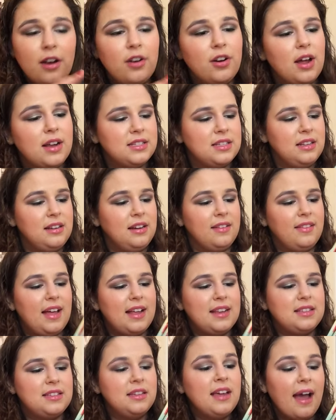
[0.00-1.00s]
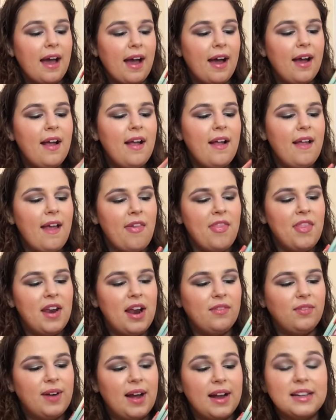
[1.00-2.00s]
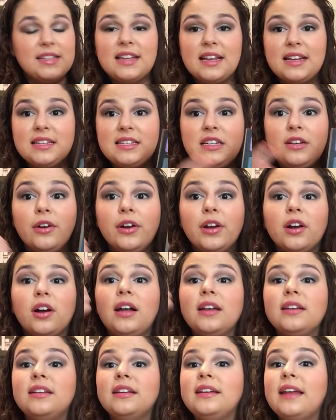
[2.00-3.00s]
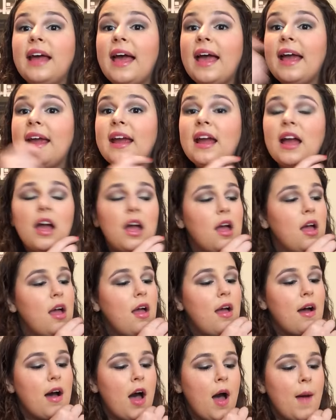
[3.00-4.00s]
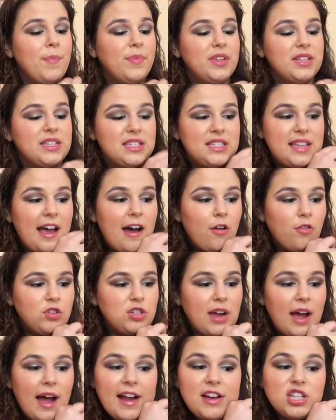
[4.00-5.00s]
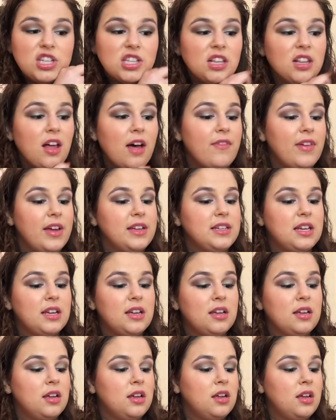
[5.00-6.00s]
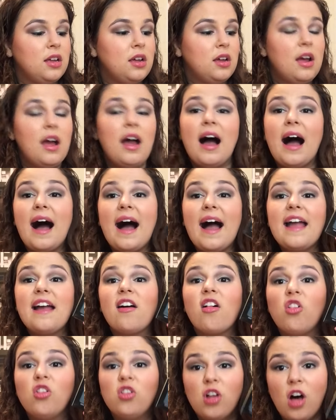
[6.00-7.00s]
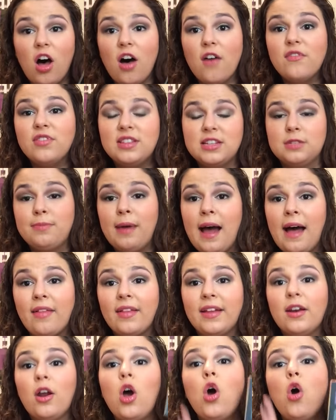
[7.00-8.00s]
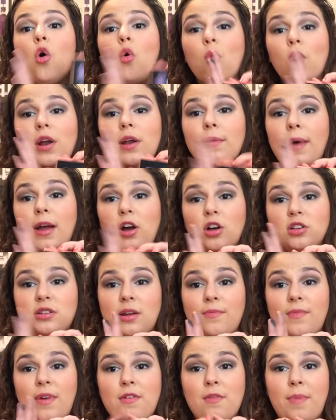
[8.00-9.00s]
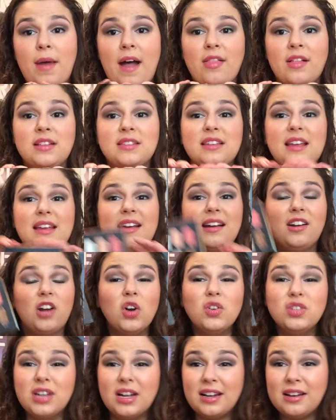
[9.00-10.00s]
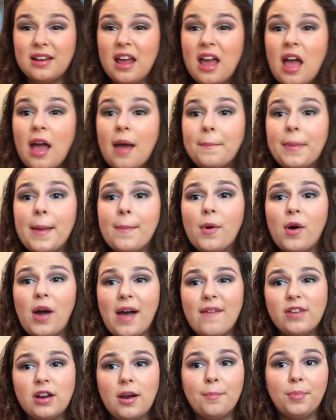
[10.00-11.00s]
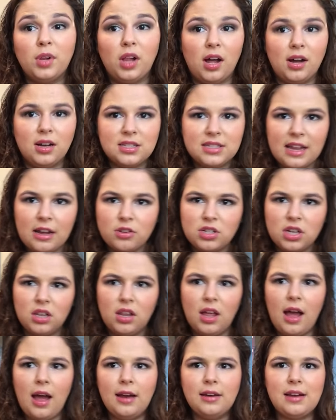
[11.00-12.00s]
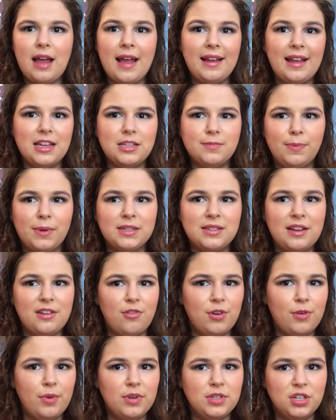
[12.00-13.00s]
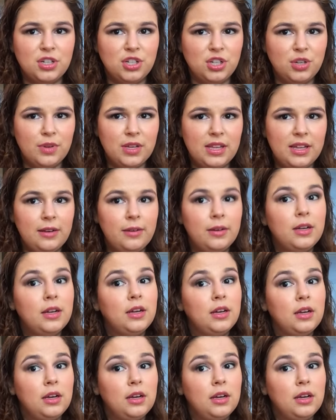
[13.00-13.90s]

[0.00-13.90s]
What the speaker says: Or not significant. That's, yeah. And then I've got Santeria on today. The South, I just love it. I love this palette. One of my all-time favorite palettes. It goes on, people have it on blog sales a lot, I guess because they don't know what to do with it.